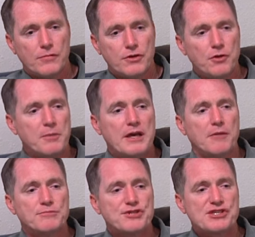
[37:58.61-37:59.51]
you'll
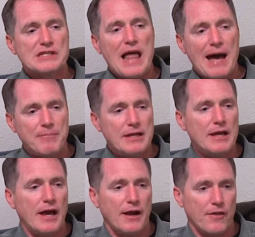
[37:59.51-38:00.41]
become
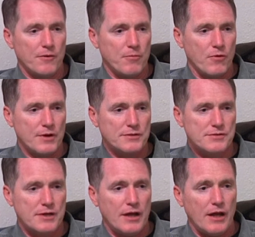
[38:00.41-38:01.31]
sloppy at other points.